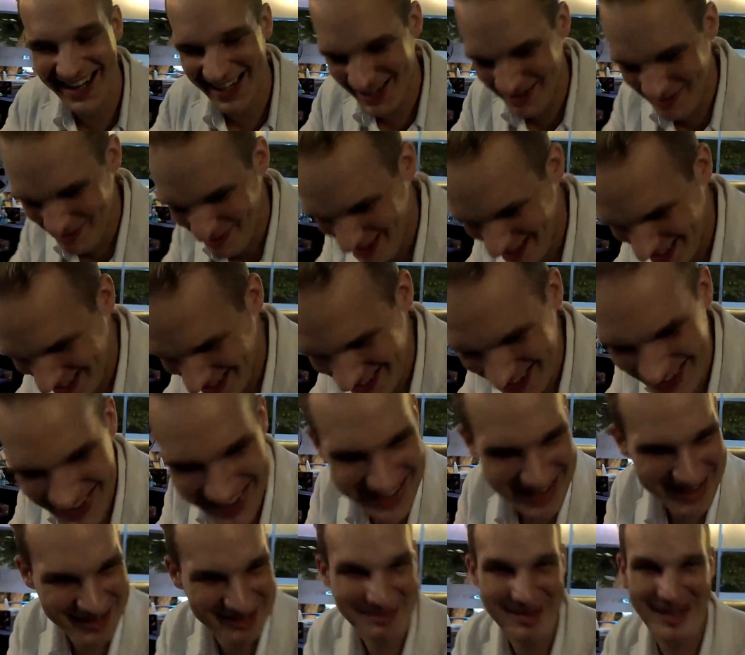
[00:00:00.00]
I really
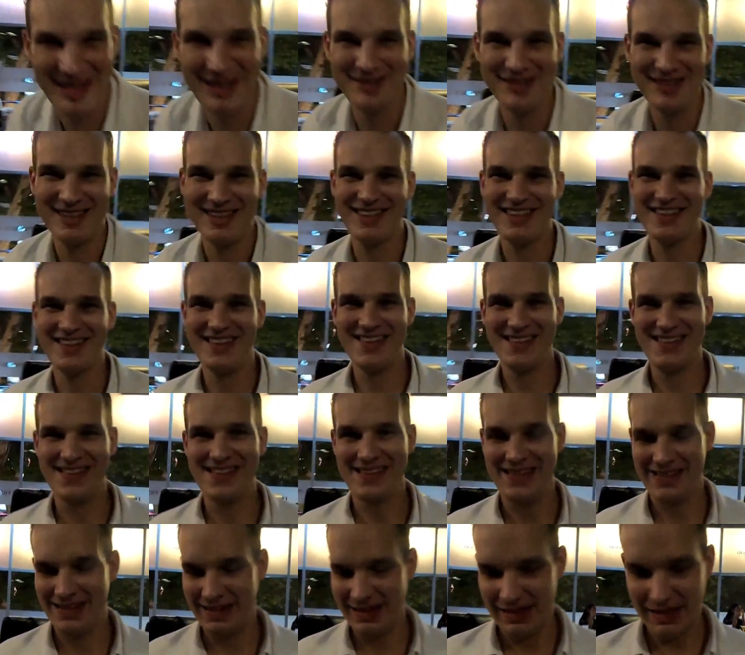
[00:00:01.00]
appreciate it. So what we're going to try
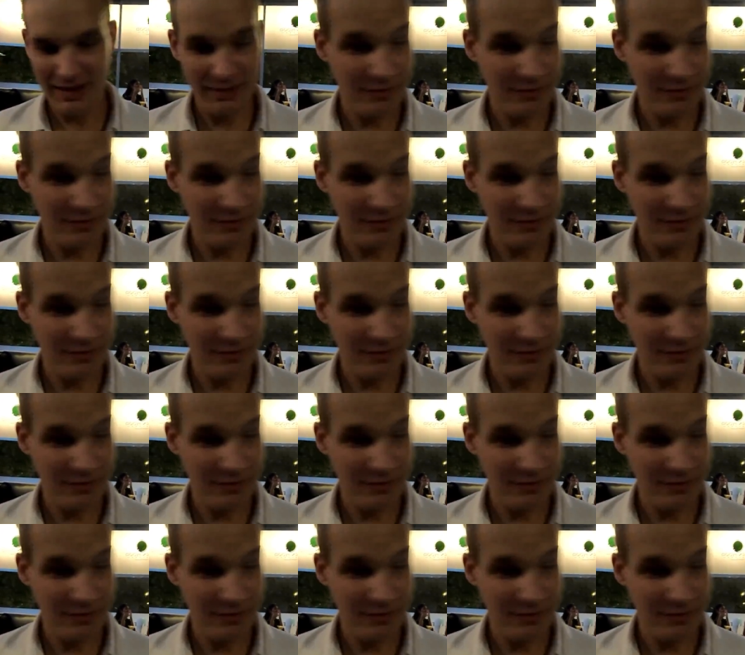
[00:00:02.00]
first?